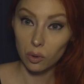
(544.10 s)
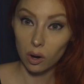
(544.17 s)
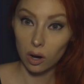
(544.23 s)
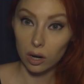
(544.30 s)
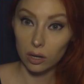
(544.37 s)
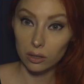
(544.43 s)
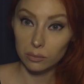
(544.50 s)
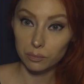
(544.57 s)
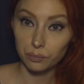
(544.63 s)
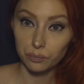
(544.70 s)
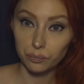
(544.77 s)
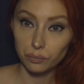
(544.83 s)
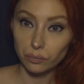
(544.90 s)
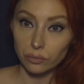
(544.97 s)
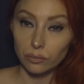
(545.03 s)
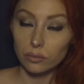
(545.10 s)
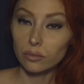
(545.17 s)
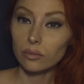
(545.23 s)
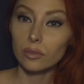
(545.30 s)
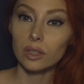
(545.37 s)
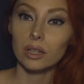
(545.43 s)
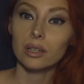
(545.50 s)
are,
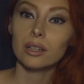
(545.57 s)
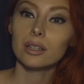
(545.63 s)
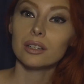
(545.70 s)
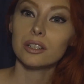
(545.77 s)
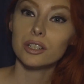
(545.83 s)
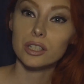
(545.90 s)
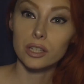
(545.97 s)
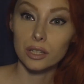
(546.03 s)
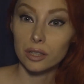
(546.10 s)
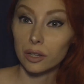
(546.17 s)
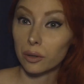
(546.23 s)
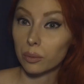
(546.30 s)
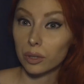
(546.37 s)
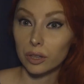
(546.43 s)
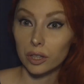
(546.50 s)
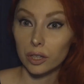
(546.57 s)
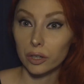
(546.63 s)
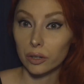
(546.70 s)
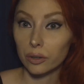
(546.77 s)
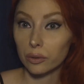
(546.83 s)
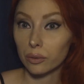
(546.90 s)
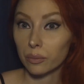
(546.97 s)
to sit there with
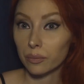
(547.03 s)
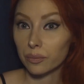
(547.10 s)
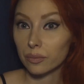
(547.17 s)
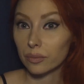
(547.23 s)
you,